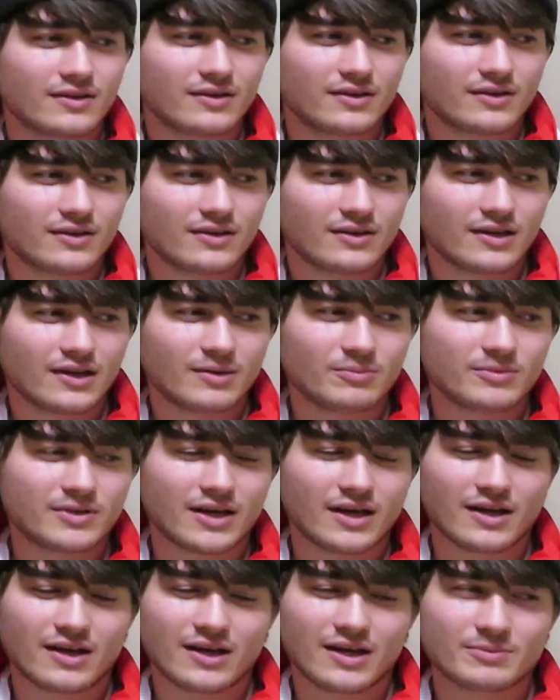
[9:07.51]
Finally. I'm
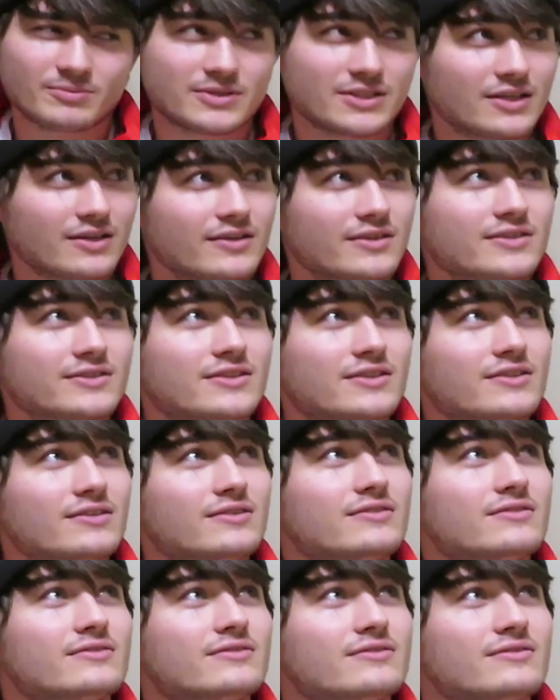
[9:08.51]
I'm serious,
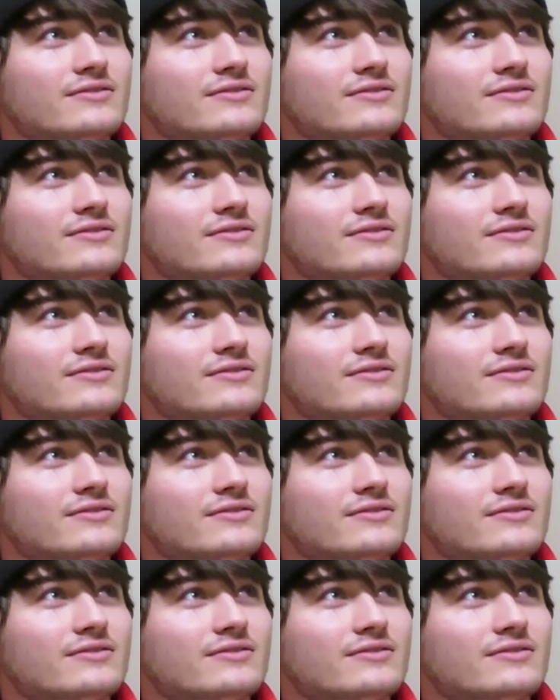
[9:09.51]
dude.